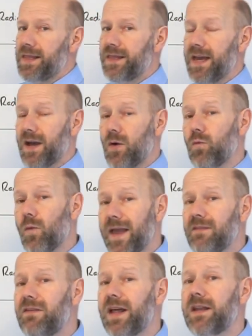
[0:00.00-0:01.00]
their
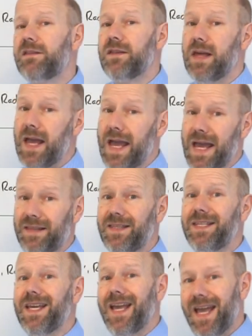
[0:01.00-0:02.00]
wavelength and
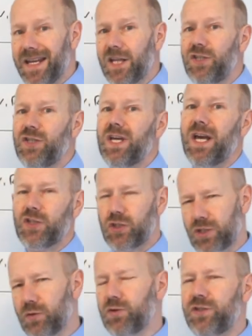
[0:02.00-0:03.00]
the energy
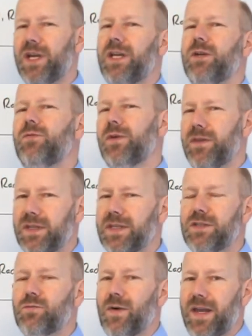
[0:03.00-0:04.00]
associated with
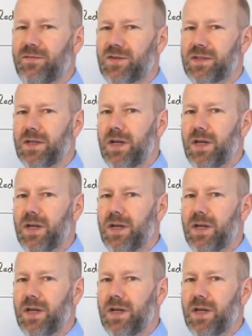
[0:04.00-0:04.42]
these waves.